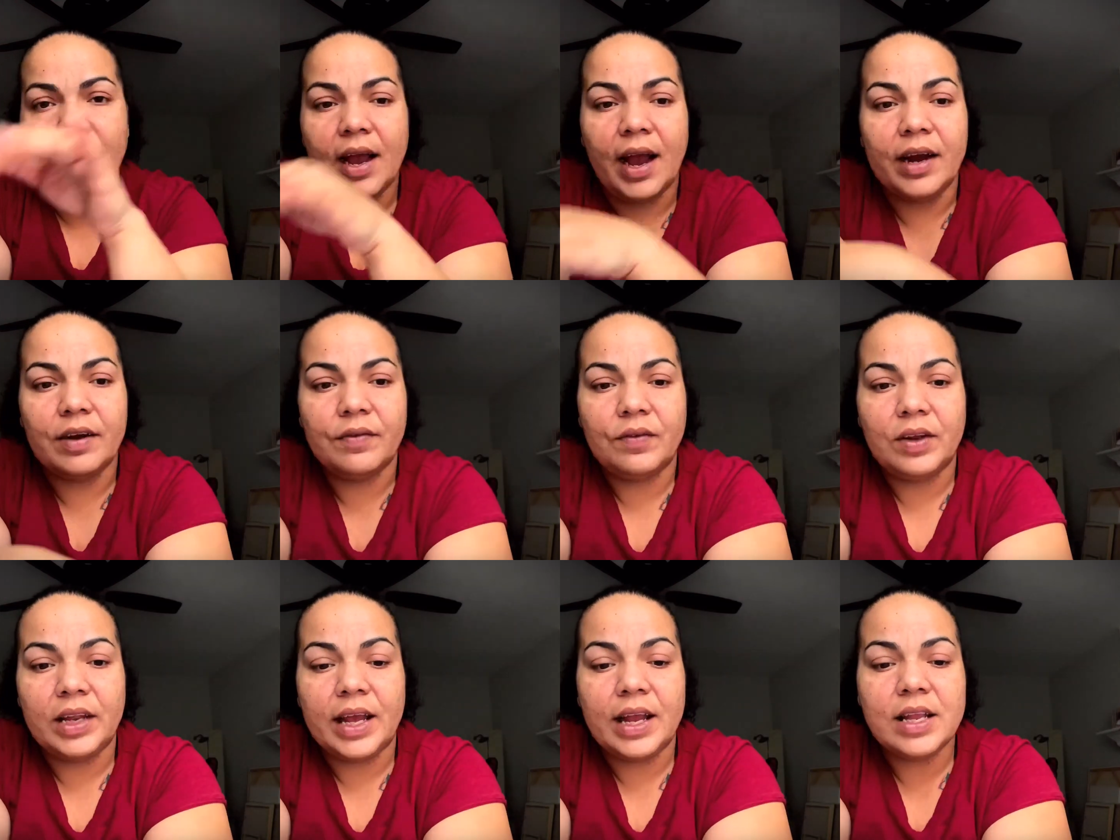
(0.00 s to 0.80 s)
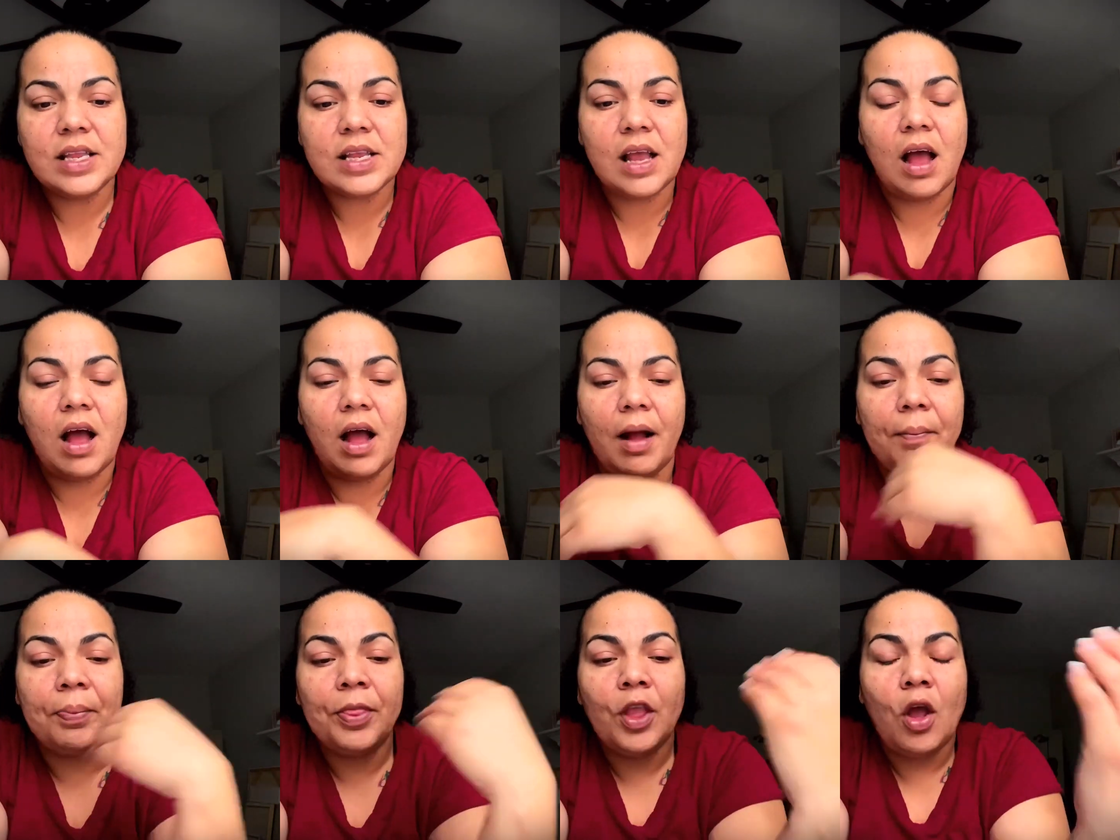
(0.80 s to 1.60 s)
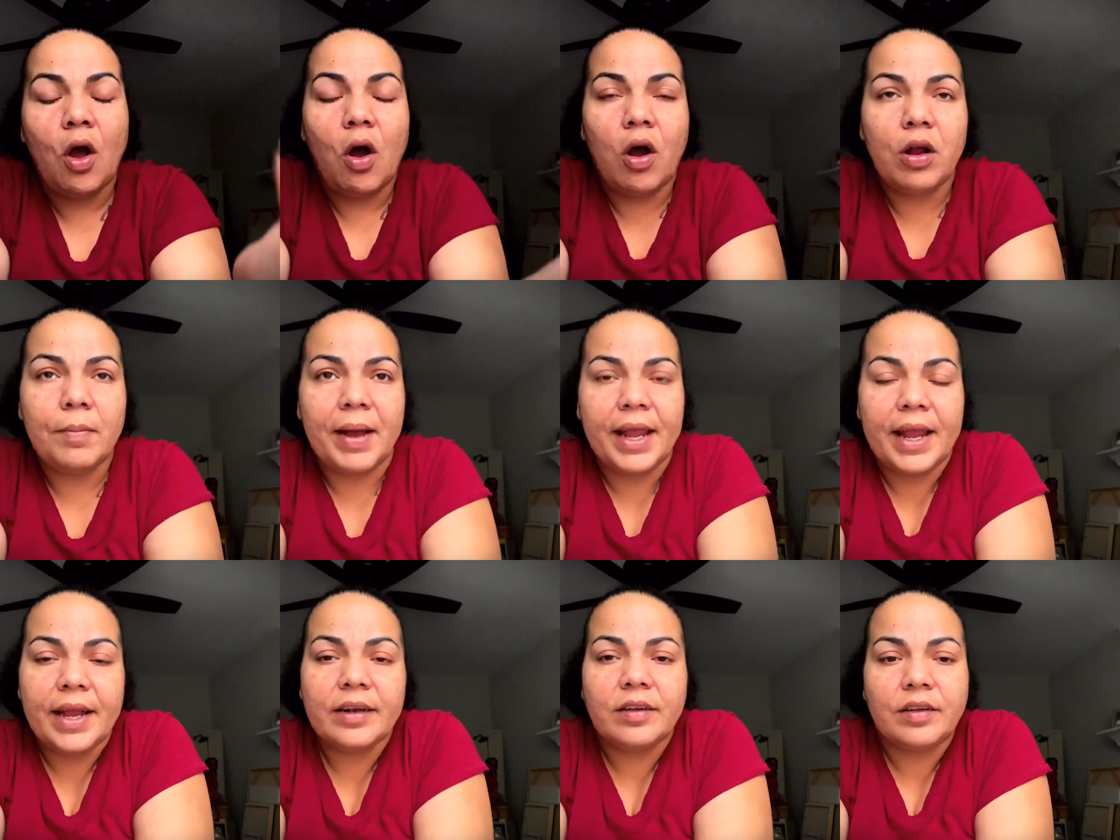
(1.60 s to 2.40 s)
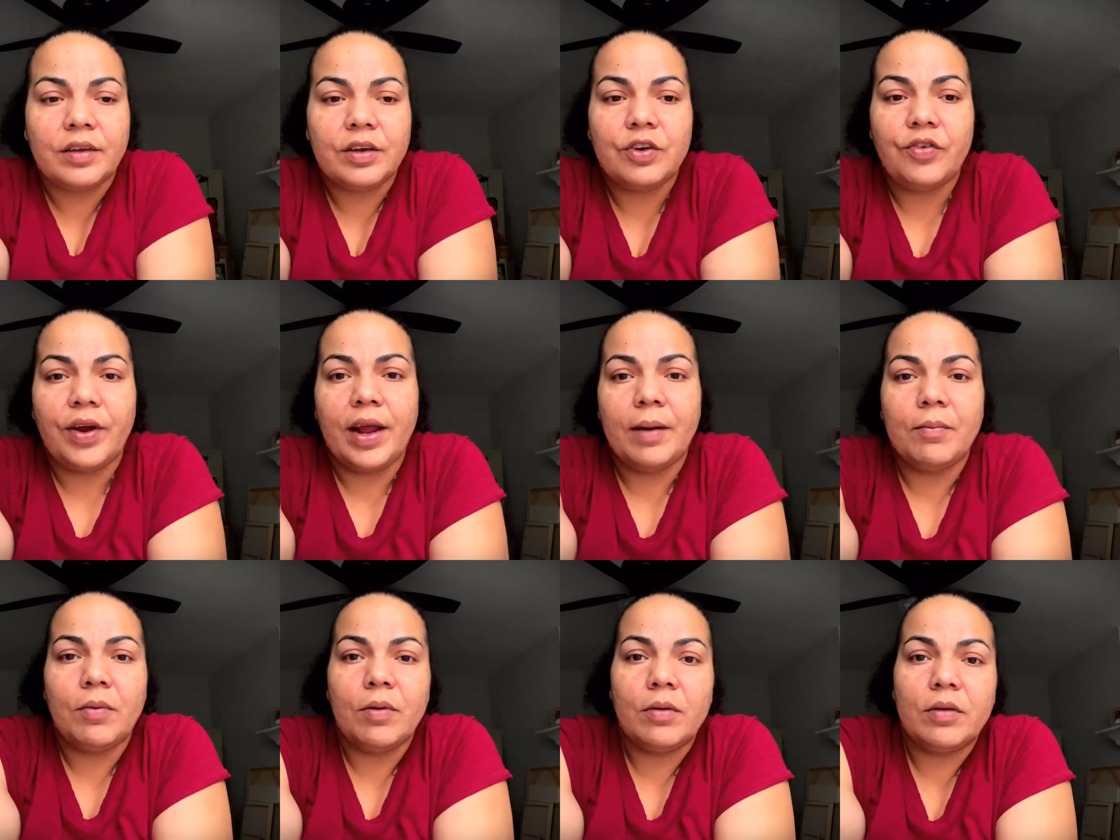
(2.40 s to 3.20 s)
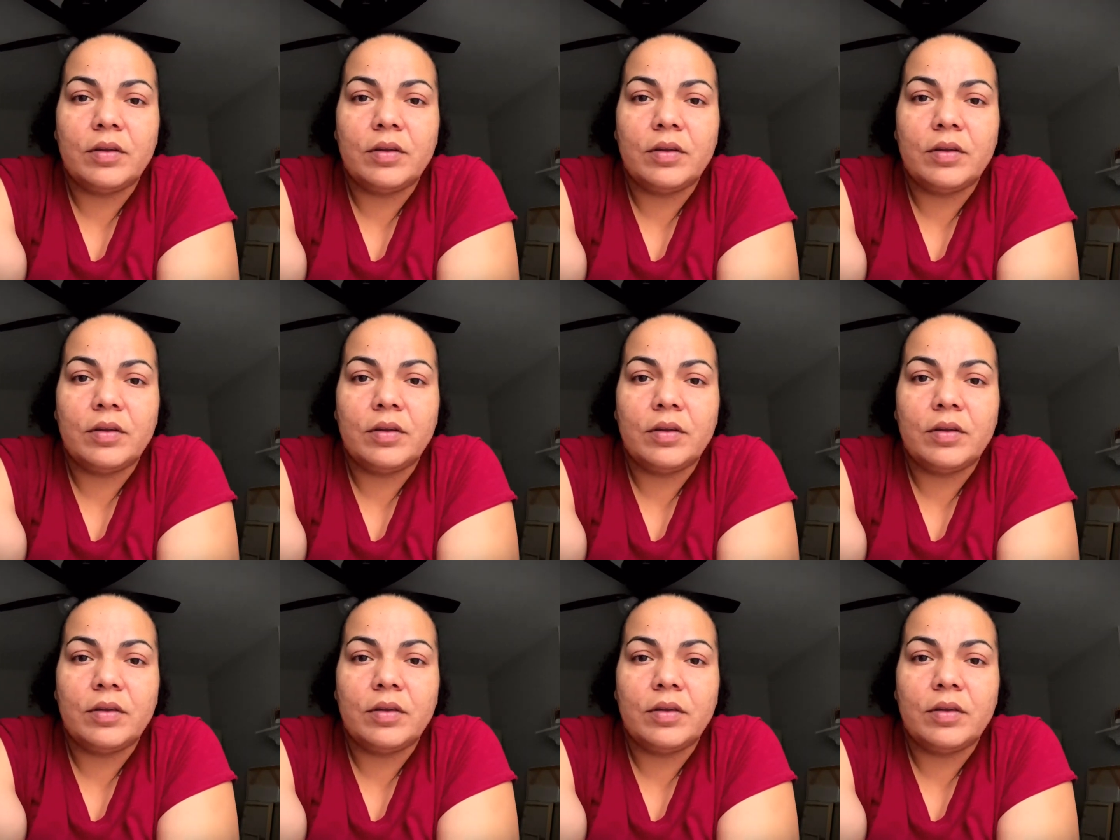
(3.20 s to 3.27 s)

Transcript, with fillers: kind of linked. Um, on my Instagram